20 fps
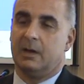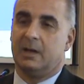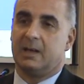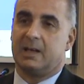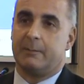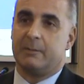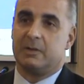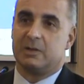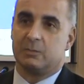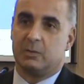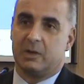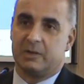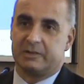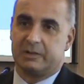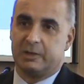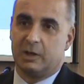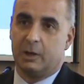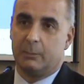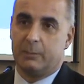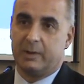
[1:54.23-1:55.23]
and coming to
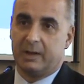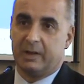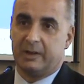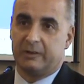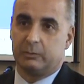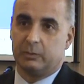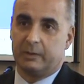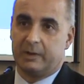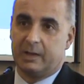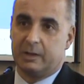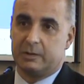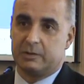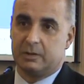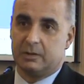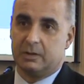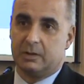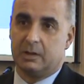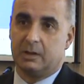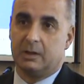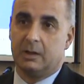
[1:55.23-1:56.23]
us and helping us with our
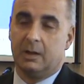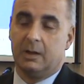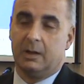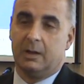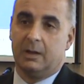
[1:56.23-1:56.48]
journey.